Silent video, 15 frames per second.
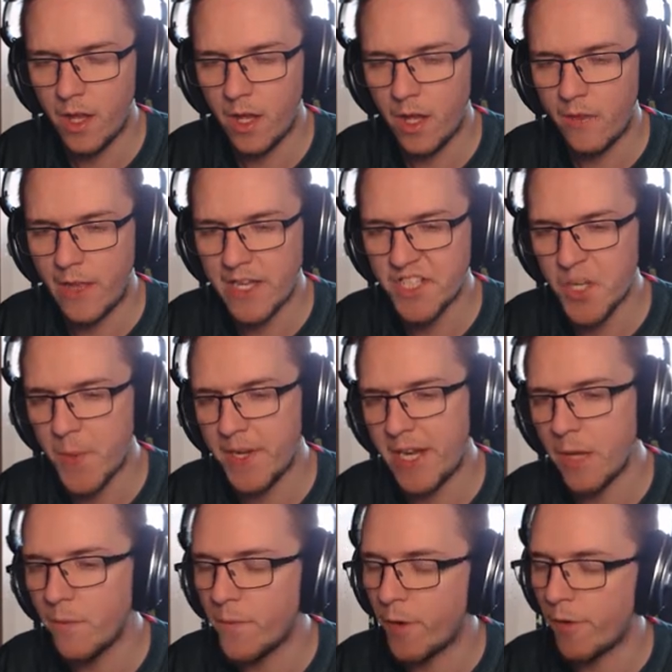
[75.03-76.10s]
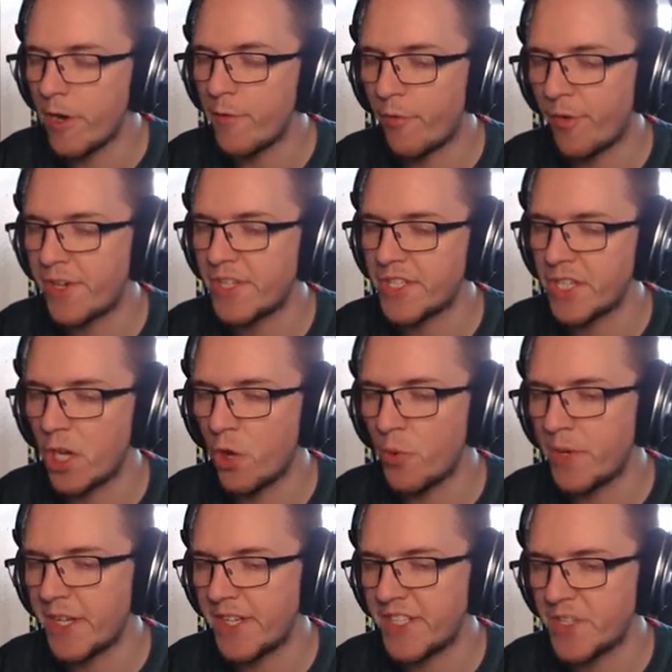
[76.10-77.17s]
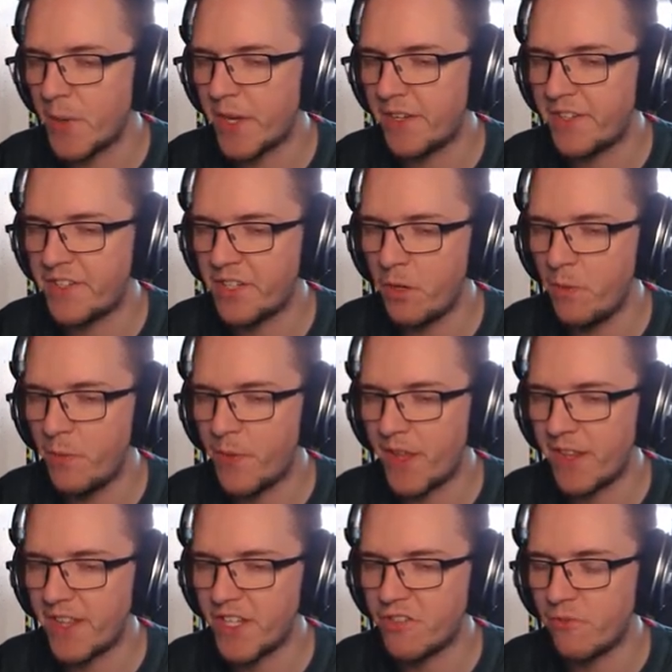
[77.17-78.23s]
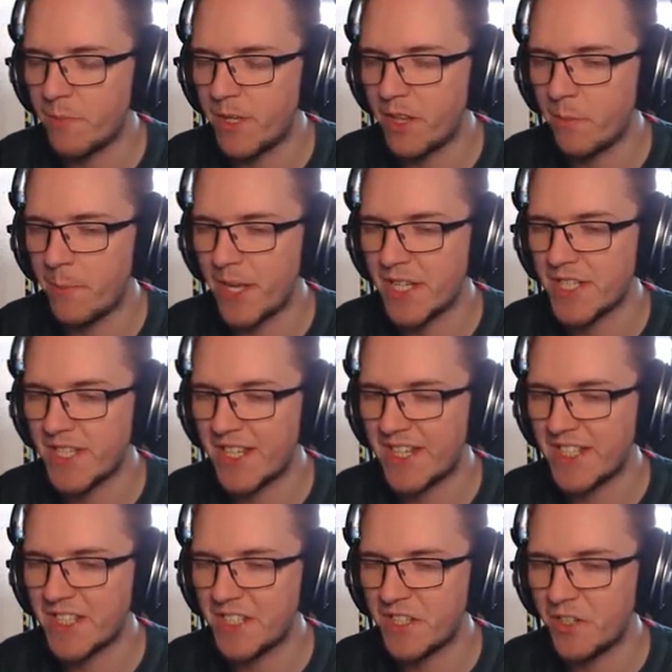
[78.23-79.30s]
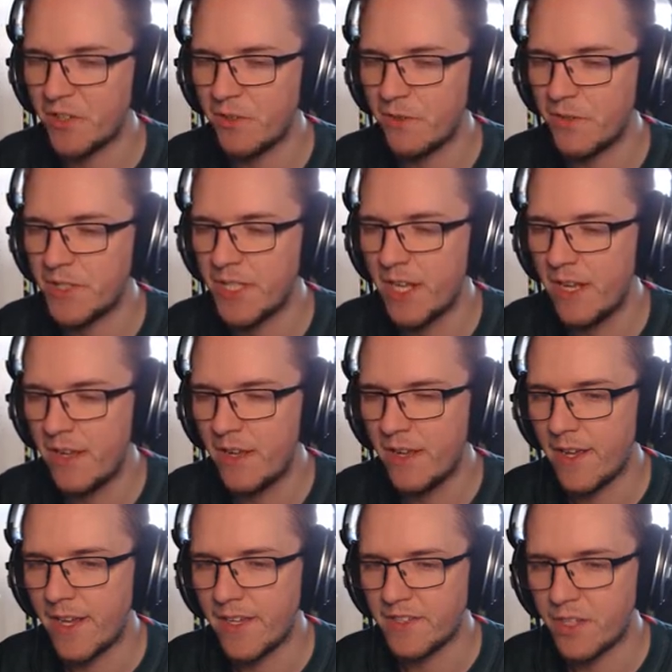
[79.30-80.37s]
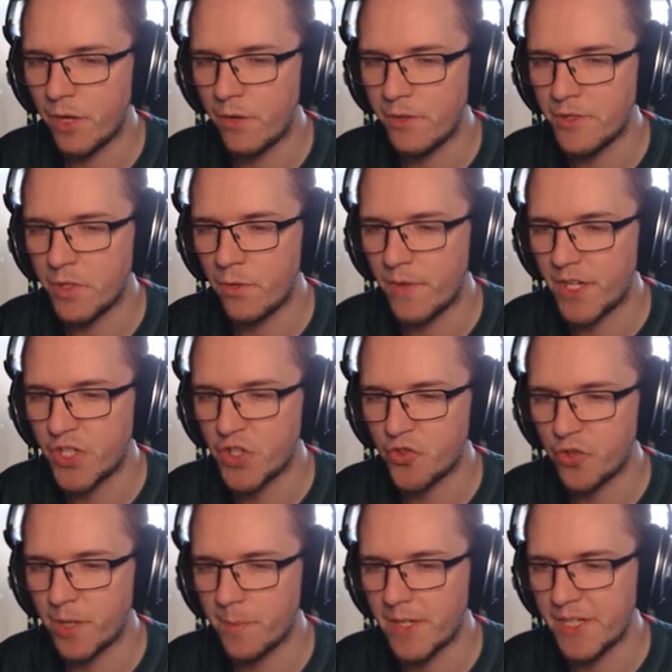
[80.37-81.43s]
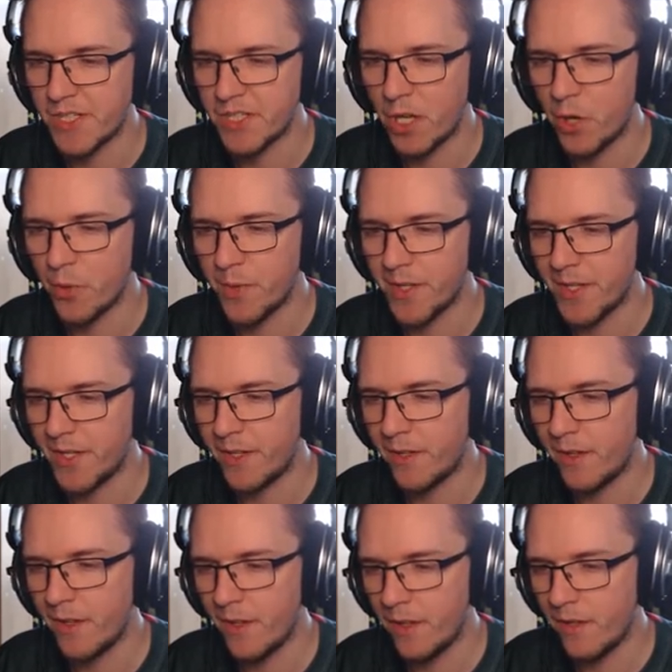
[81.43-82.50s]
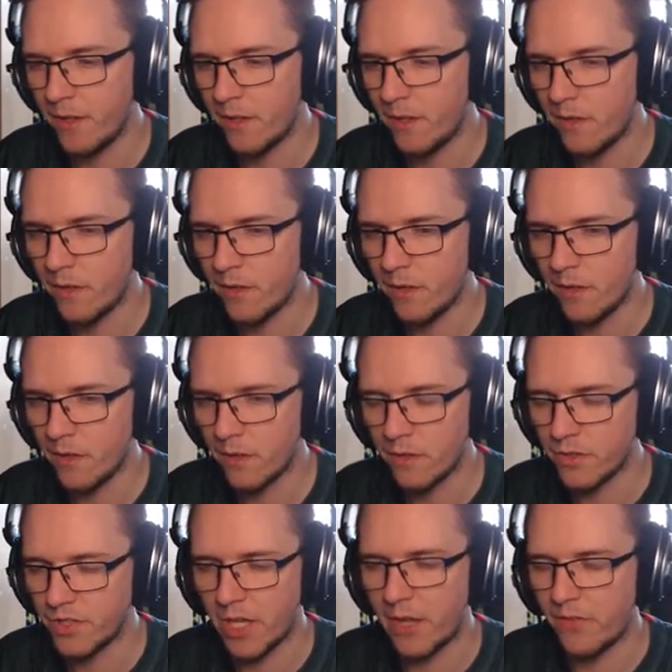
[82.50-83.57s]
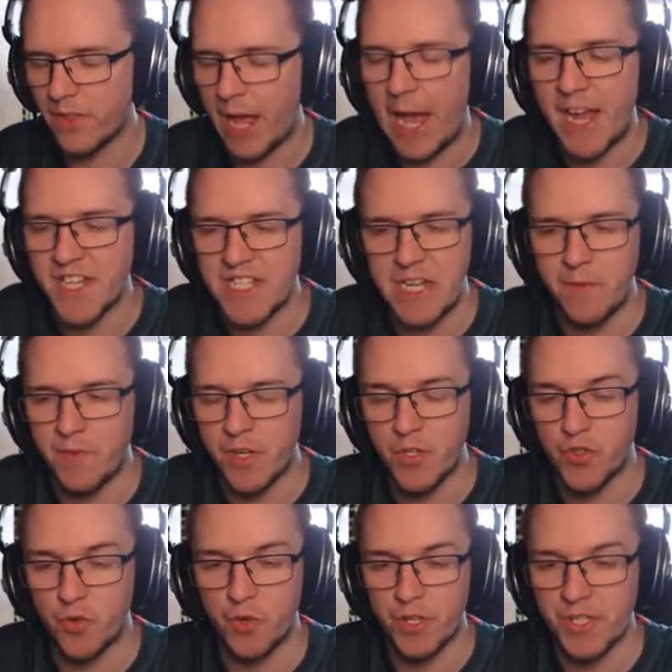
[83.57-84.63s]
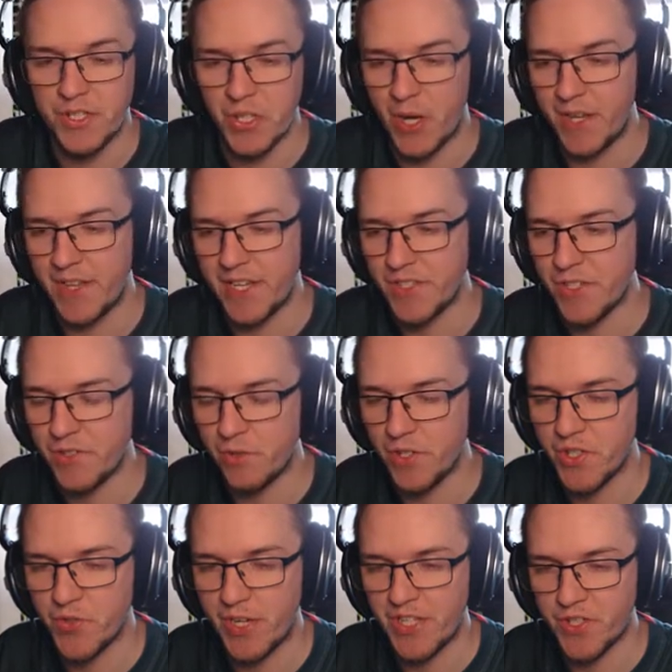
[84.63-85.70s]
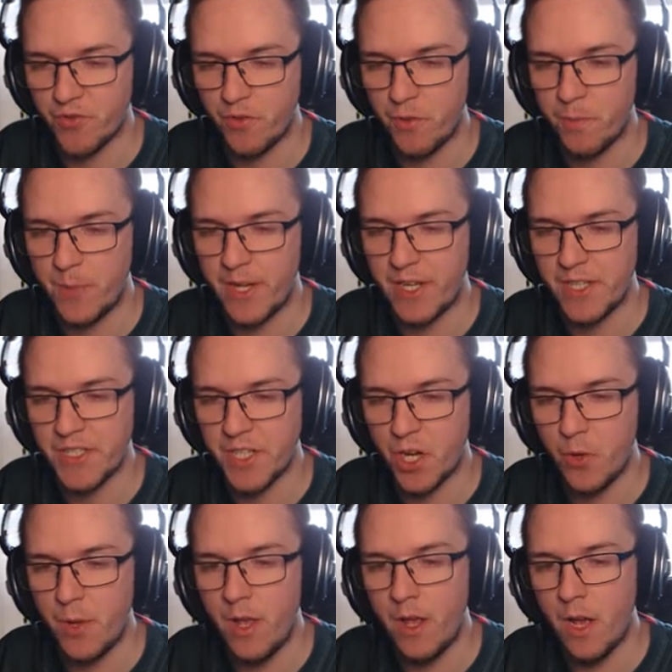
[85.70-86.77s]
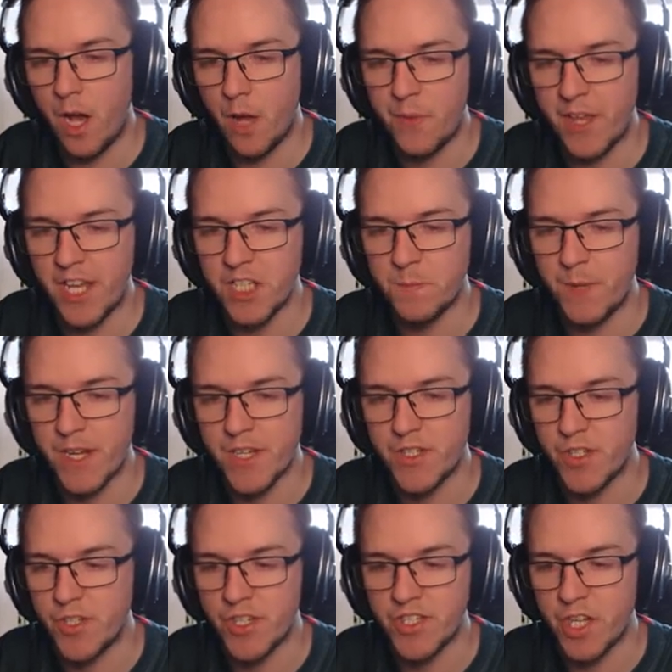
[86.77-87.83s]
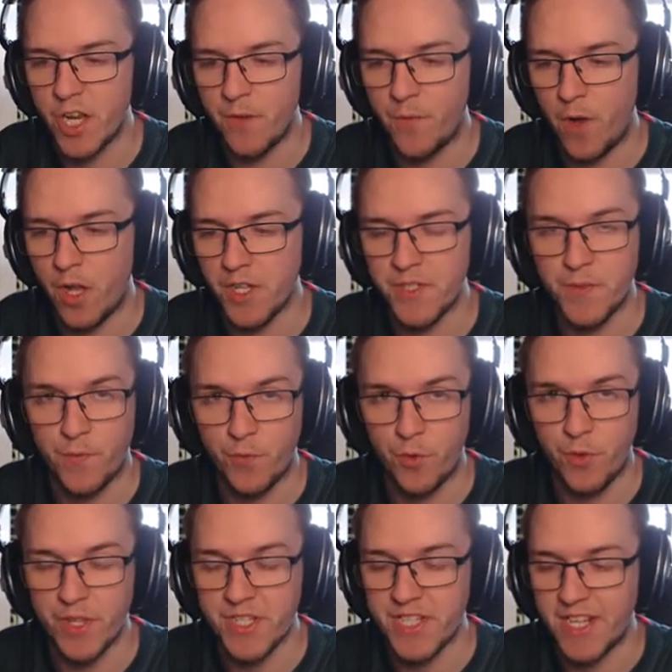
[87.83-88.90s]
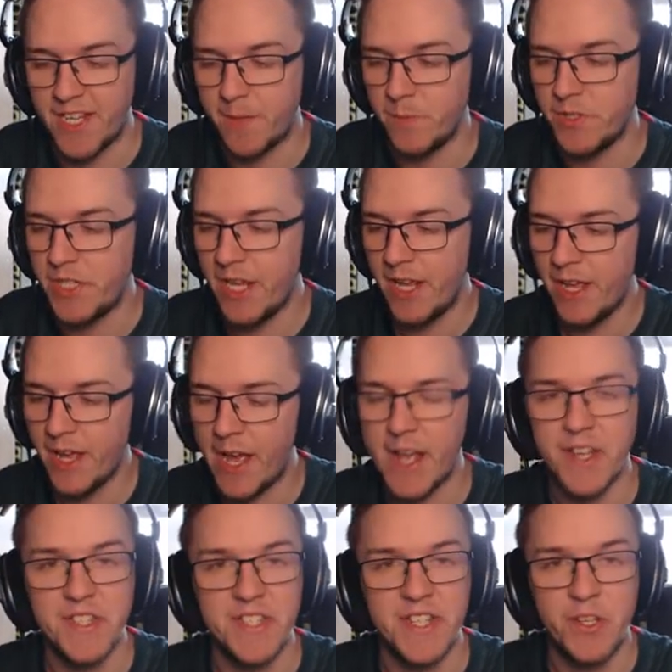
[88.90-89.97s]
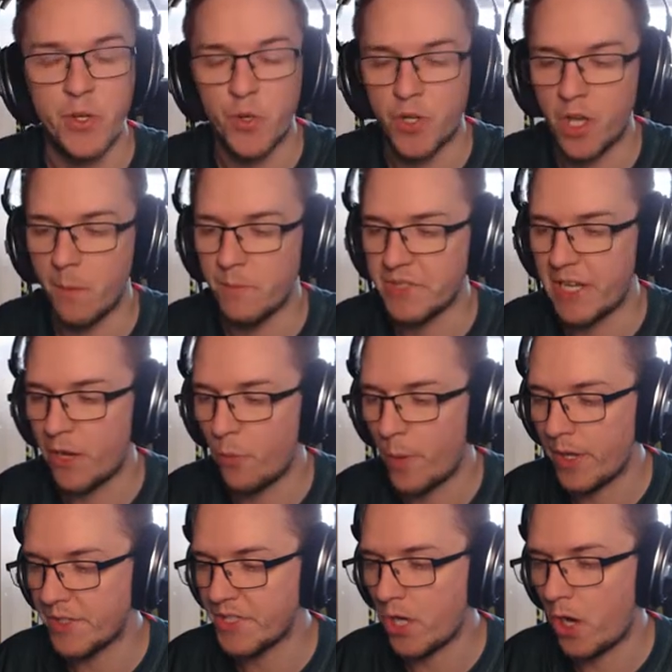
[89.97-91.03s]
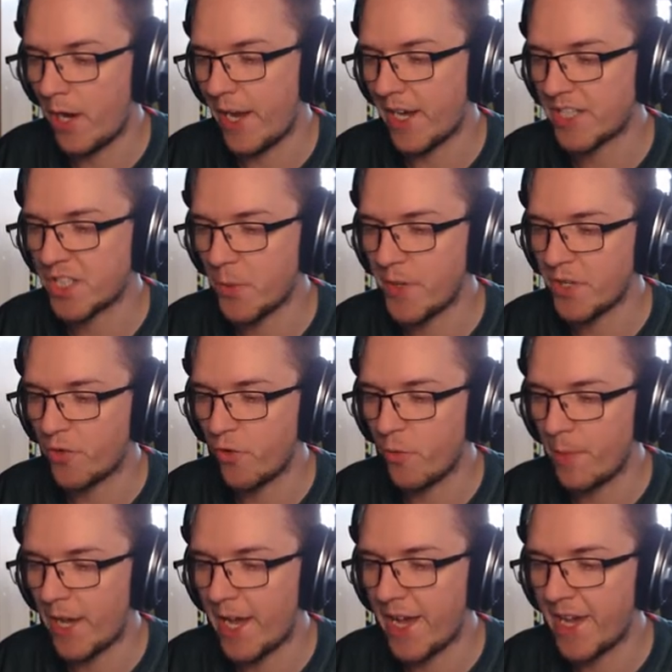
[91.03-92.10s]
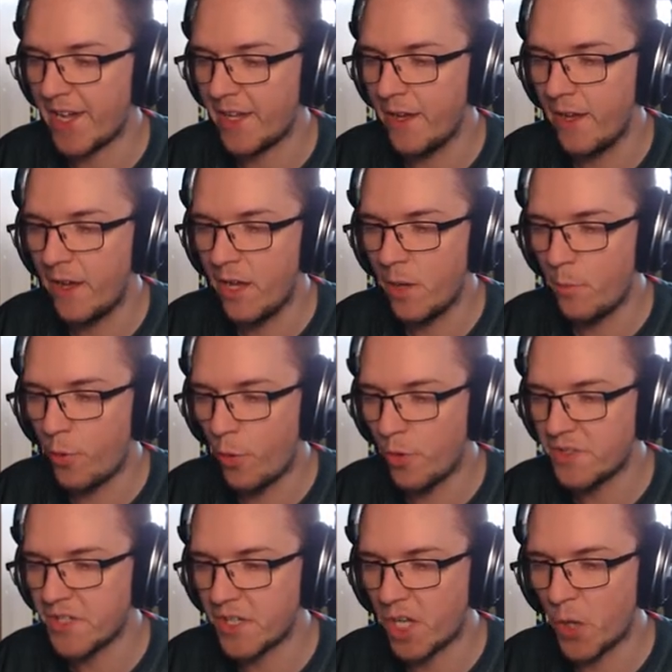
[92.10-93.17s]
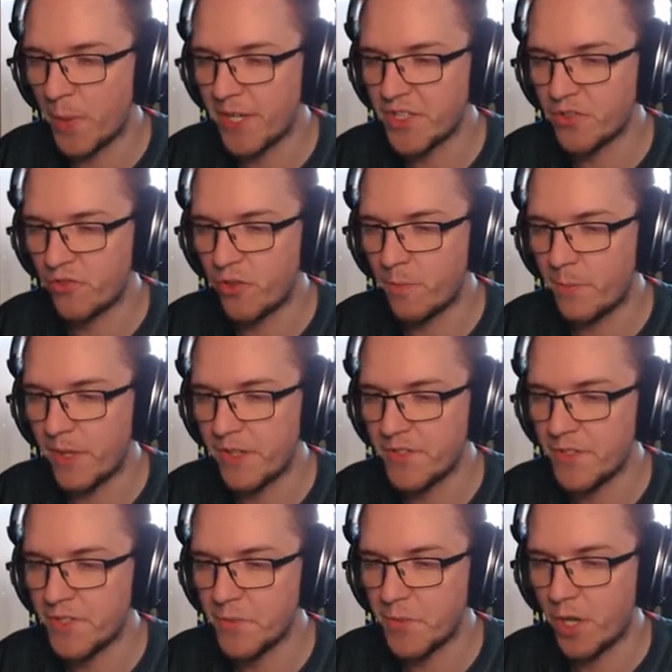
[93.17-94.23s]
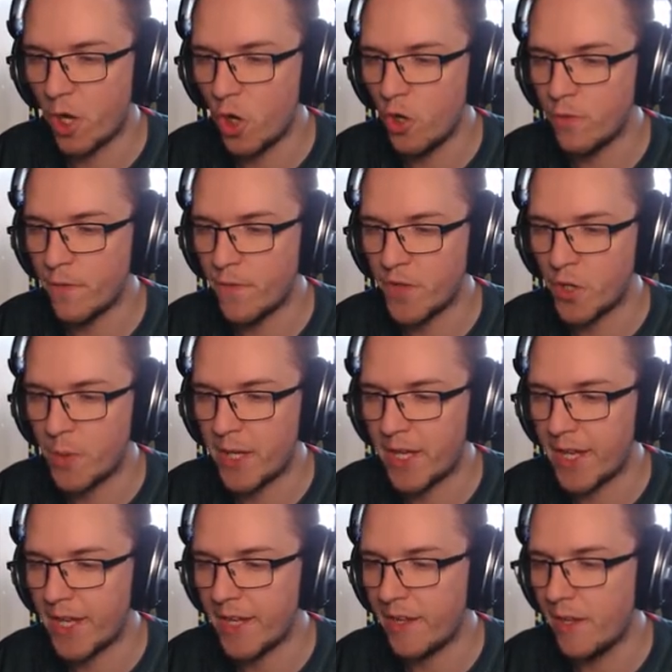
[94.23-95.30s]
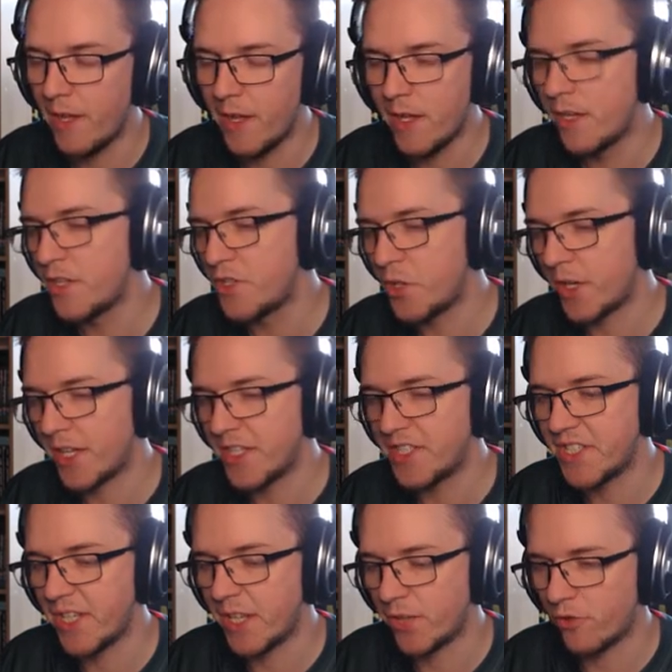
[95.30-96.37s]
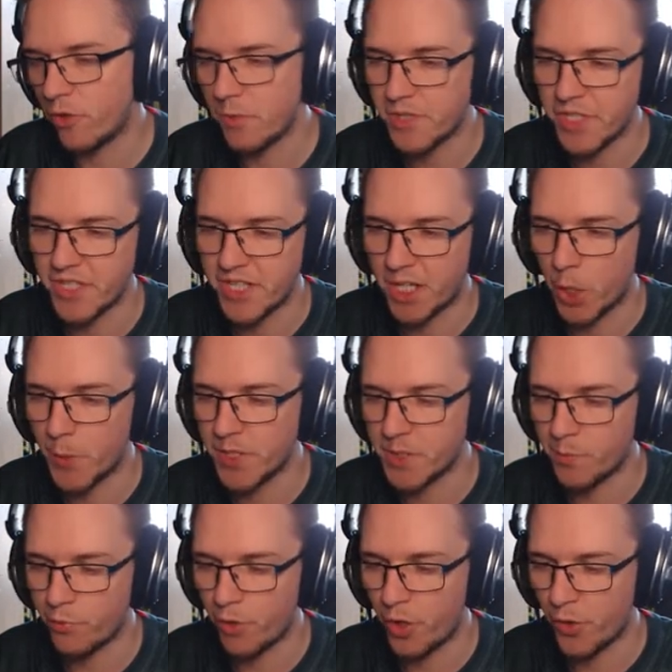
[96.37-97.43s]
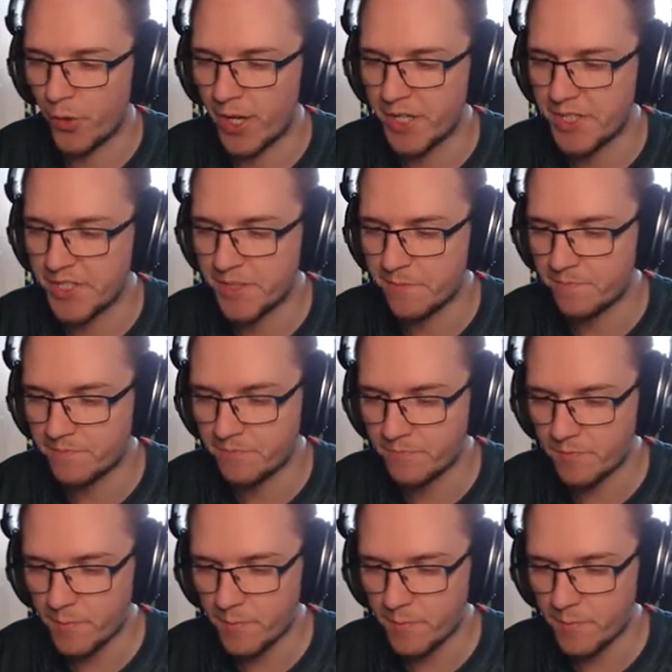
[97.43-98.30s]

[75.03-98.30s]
That's going down very, very slowly, so I don't think this would be the best thing to use. It goes sort of extremely slowly, because look, that hasn't even drawn a side. That's just gone straight to Group B. So I think it's best to just advance through the teams and see who comes out when. So Ajax go into Group A, Porto go into Group B. There's also an overview here, so you can see the groups as they go into progress.